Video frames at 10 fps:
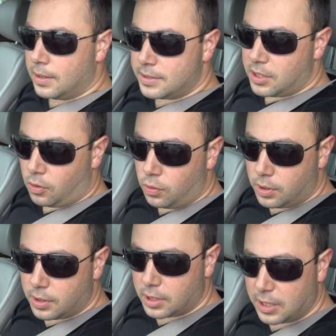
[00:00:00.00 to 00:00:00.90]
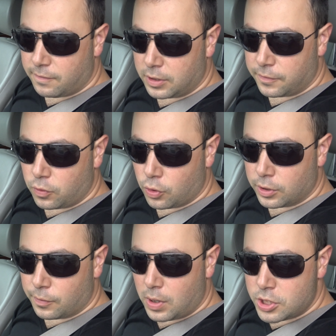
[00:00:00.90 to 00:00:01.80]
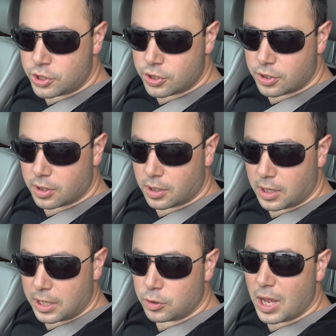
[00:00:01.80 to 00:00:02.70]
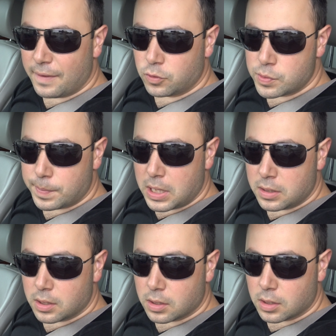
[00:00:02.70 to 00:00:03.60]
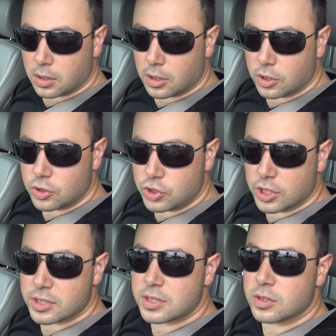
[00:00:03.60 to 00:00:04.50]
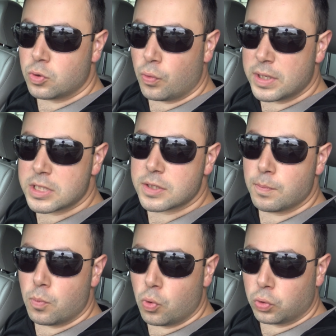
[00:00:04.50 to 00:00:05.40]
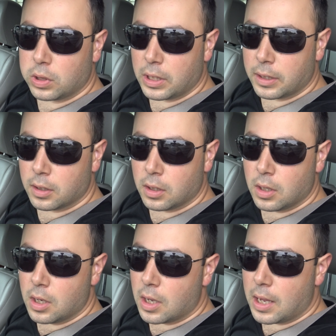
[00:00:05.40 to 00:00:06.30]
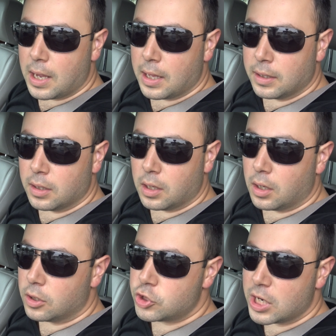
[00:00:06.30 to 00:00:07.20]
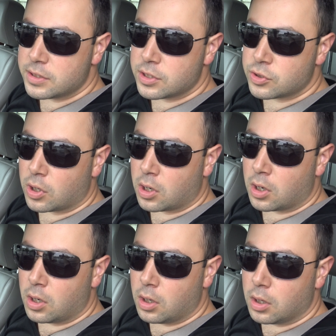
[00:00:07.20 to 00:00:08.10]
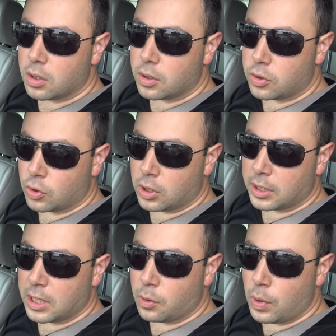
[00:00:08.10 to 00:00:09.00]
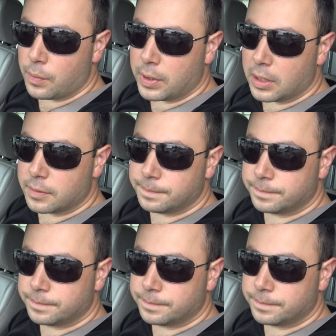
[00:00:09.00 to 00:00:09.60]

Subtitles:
So even if you're in a rush and you have to speed, just do it smoothly, and chances are you're gonna get away with it.